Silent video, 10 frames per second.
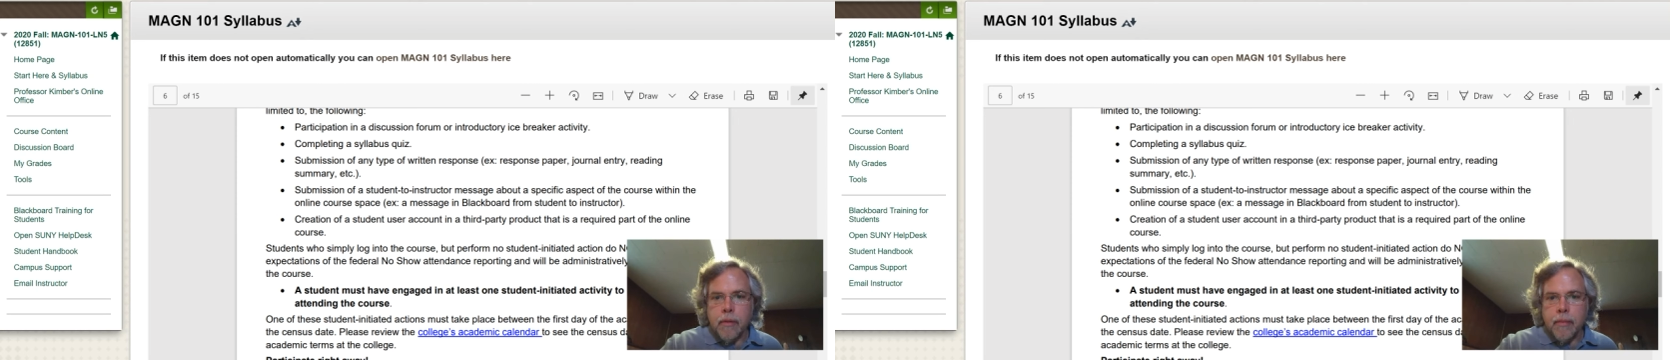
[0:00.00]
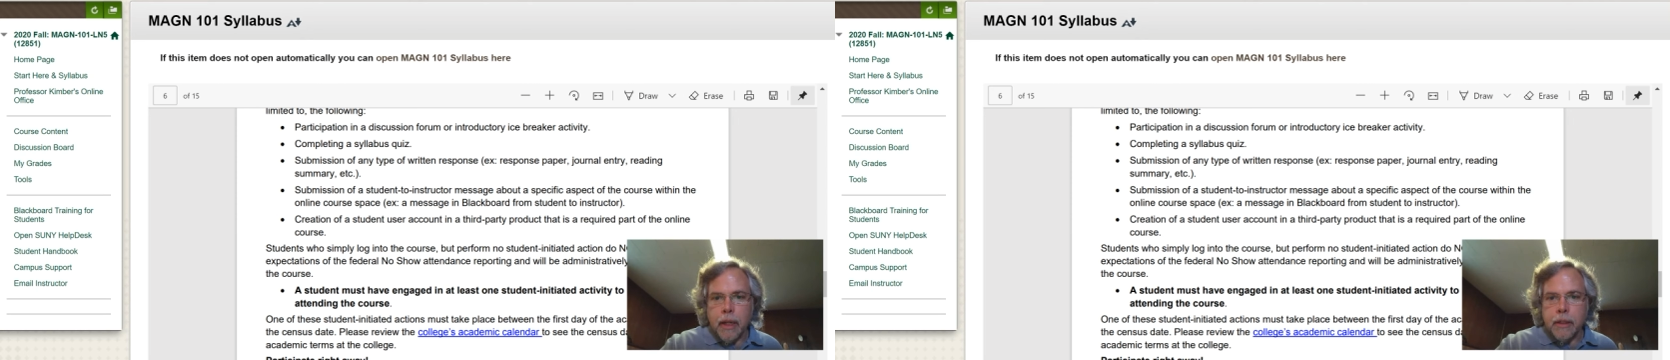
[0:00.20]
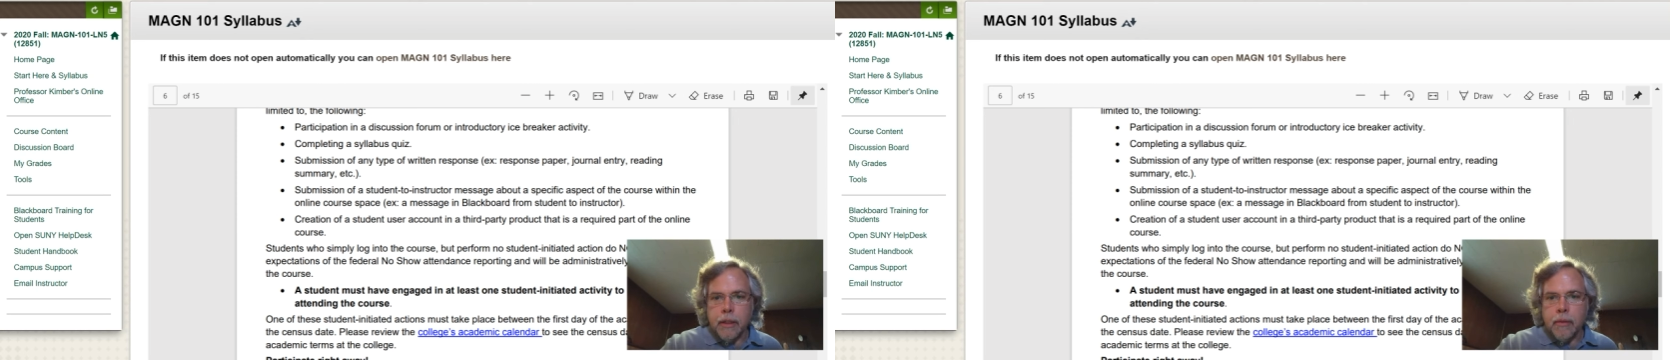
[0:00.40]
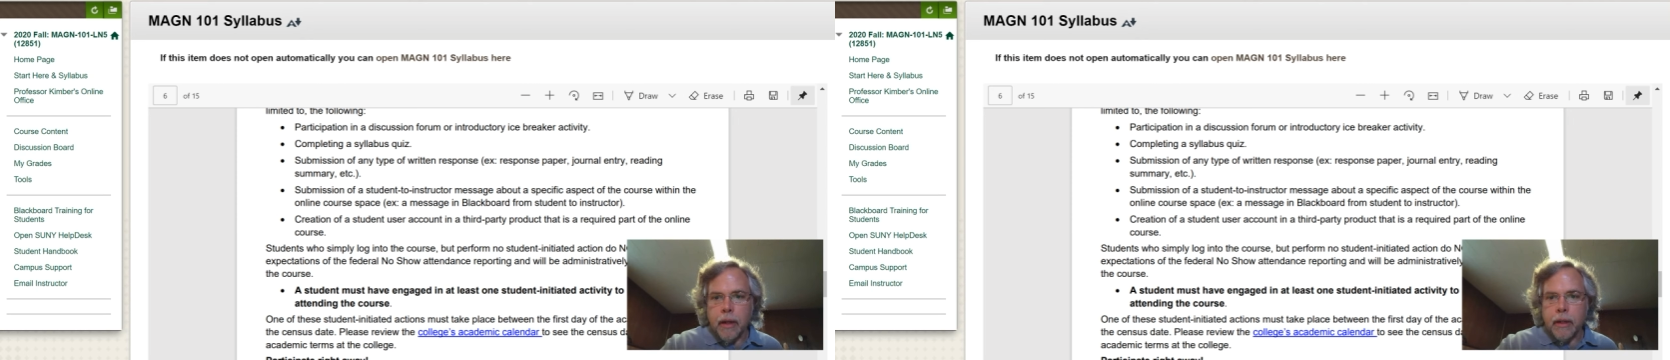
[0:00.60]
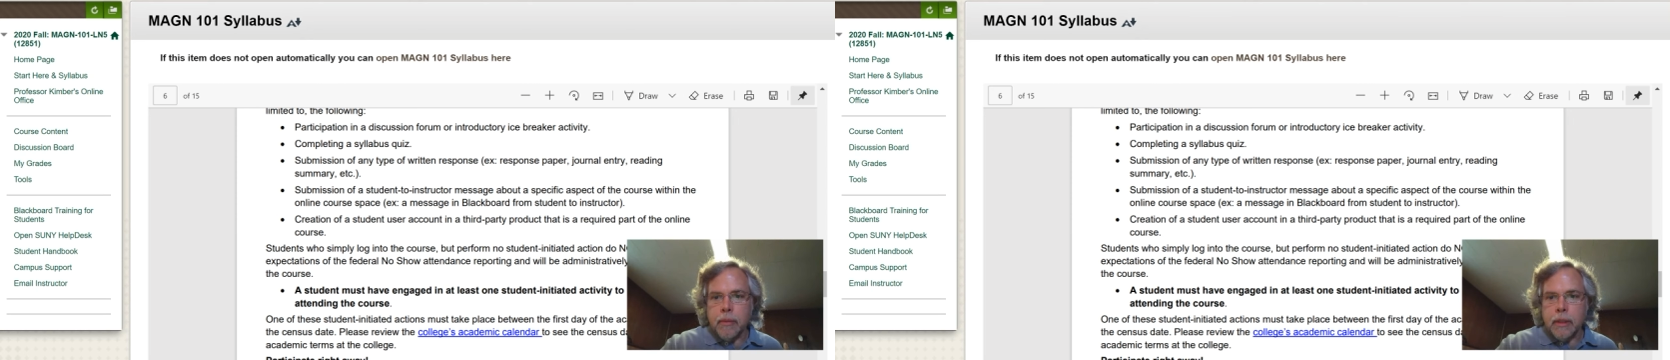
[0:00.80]
message
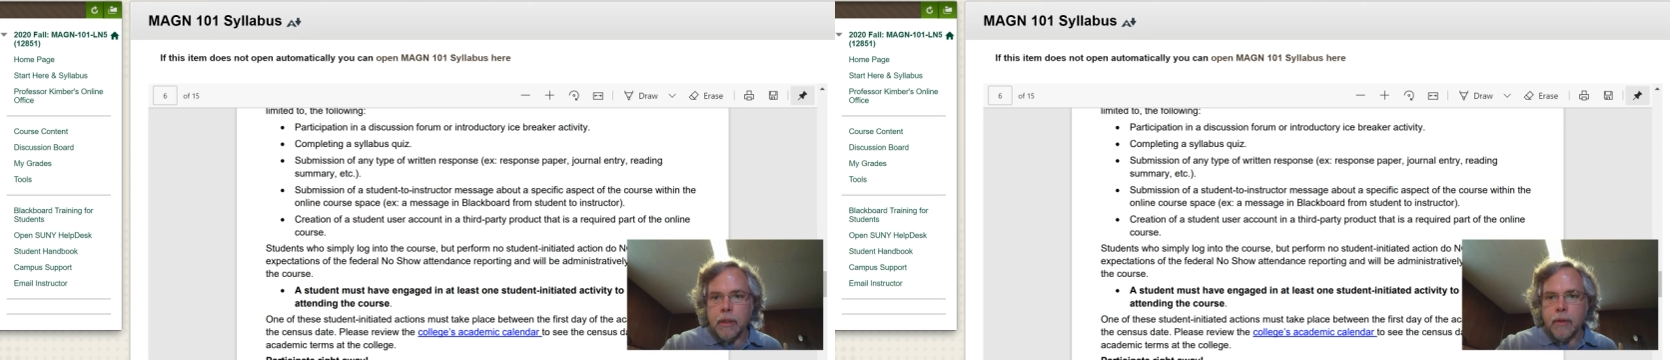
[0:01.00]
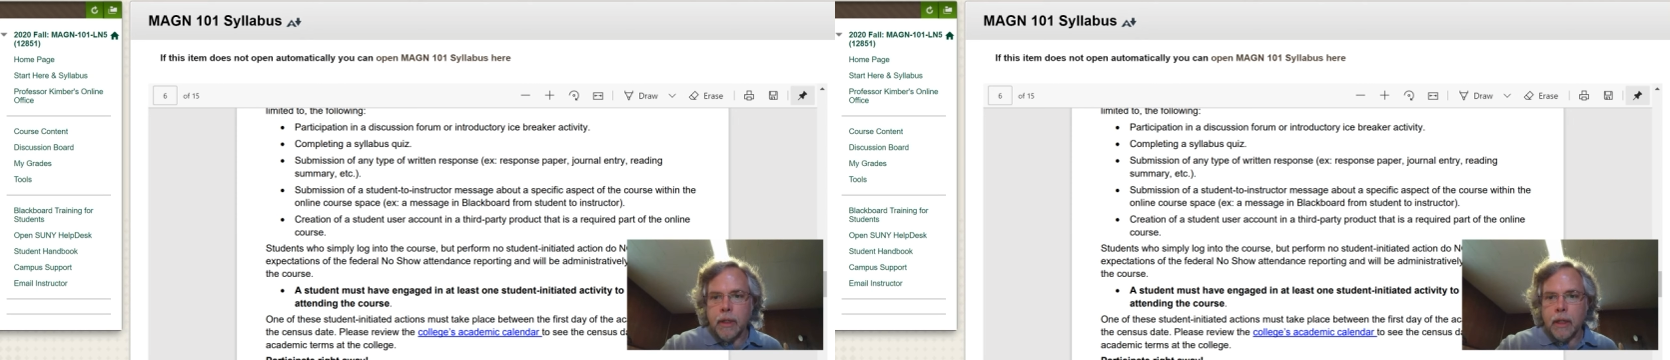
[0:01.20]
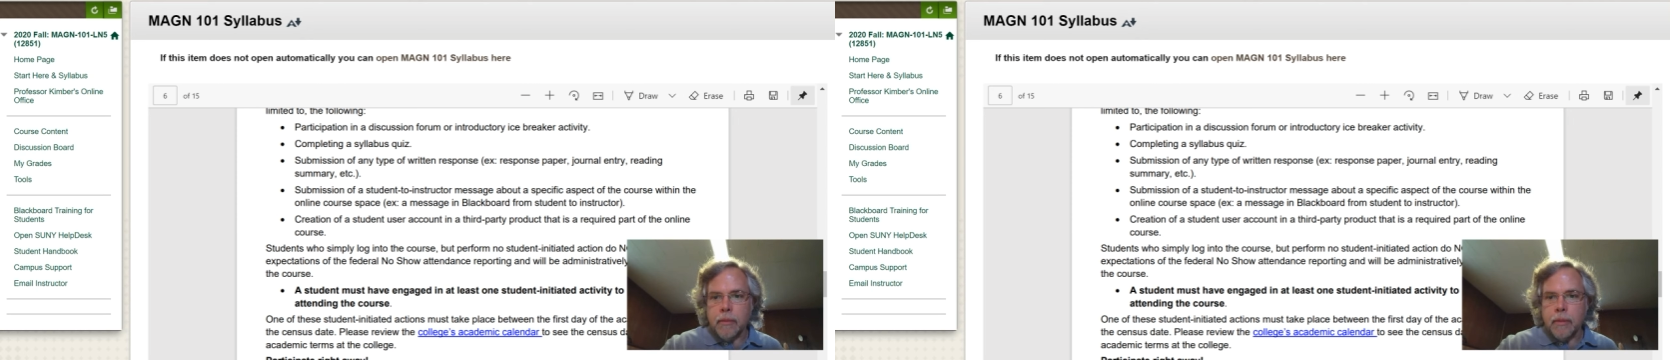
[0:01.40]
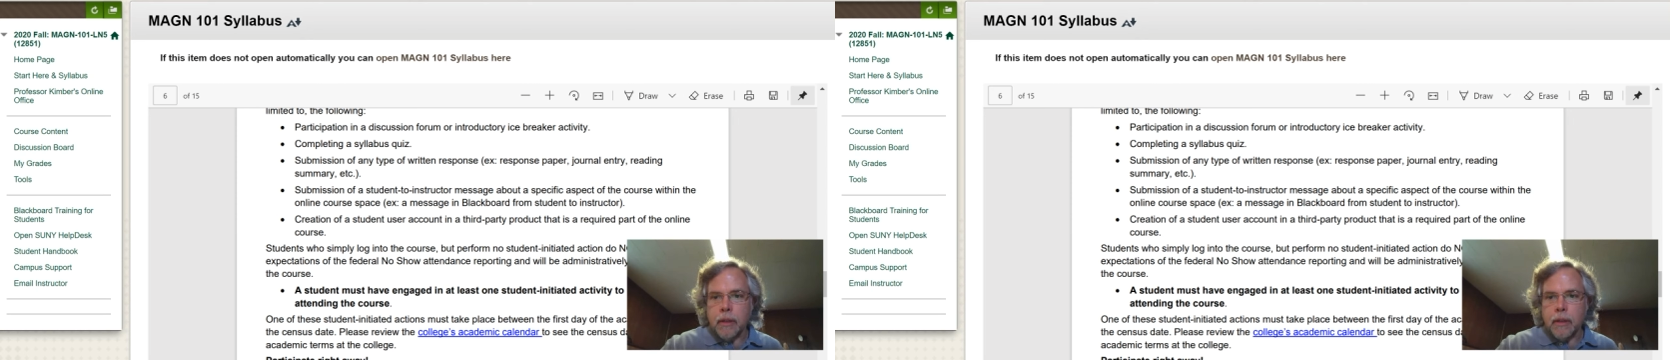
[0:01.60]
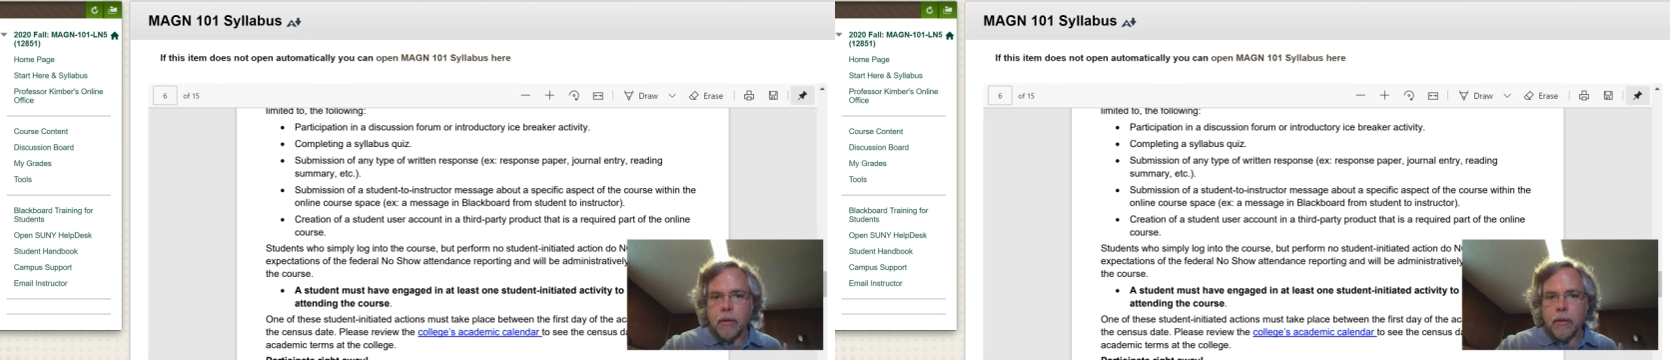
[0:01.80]
about a specific aspect of